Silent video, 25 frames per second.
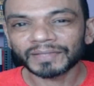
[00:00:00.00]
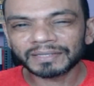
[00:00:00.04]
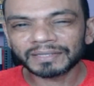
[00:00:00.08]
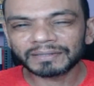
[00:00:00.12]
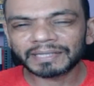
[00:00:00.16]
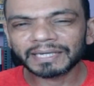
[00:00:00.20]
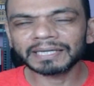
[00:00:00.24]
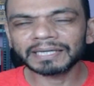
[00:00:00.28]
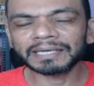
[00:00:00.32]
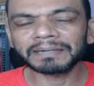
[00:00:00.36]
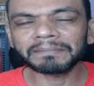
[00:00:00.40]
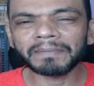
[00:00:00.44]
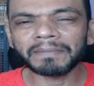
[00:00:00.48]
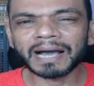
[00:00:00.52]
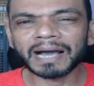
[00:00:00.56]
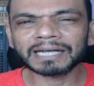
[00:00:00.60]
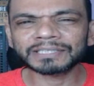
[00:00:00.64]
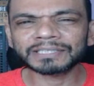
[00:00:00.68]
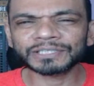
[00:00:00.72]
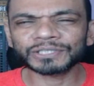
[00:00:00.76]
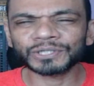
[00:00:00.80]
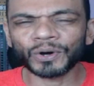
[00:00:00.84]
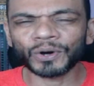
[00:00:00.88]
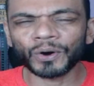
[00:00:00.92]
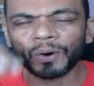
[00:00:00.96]
they
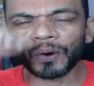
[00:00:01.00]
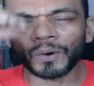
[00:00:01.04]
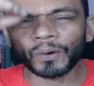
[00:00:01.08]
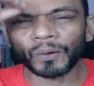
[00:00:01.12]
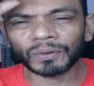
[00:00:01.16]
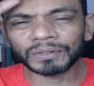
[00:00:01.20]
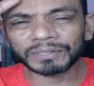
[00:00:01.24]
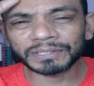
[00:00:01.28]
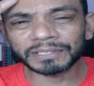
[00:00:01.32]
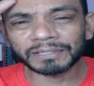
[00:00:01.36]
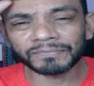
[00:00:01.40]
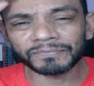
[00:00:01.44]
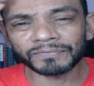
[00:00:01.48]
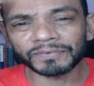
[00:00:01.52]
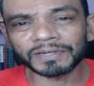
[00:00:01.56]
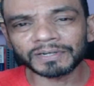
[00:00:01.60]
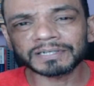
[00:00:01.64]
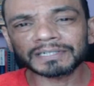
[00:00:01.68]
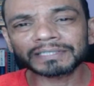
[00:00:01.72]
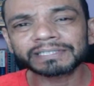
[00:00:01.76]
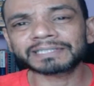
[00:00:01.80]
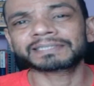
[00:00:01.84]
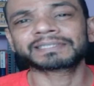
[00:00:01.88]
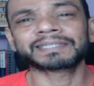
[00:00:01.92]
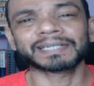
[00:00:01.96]
imagine all the
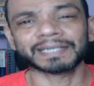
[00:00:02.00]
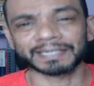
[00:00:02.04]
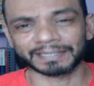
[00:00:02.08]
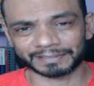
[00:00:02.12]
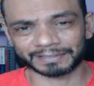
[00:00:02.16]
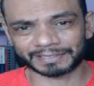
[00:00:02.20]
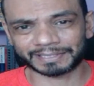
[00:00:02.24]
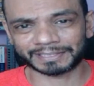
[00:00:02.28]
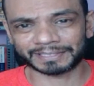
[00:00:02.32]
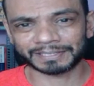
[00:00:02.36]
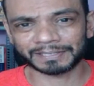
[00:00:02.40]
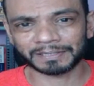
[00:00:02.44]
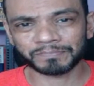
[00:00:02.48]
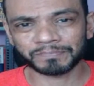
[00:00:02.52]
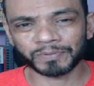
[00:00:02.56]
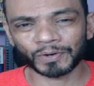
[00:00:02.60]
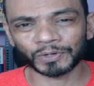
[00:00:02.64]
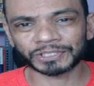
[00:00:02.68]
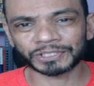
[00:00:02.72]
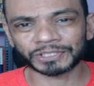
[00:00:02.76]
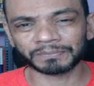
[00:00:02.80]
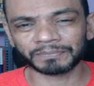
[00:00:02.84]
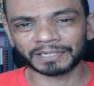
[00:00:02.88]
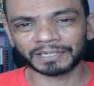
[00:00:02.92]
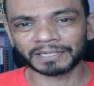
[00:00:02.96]
worst things
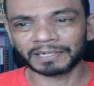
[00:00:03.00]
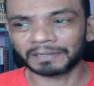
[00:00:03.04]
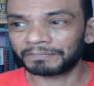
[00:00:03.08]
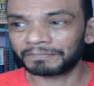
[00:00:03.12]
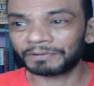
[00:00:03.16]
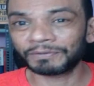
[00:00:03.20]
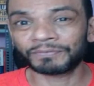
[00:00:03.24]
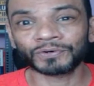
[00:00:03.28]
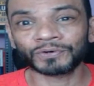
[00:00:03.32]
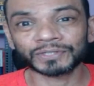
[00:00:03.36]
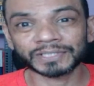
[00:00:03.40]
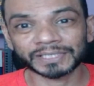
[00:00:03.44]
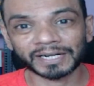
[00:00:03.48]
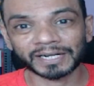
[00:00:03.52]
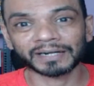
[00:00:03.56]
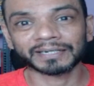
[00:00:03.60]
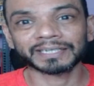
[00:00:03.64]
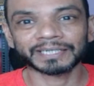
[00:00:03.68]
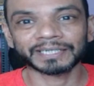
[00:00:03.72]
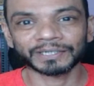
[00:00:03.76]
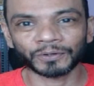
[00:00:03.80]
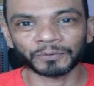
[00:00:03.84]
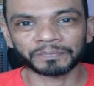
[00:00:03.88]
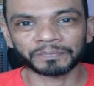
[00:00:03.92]
possible before starting an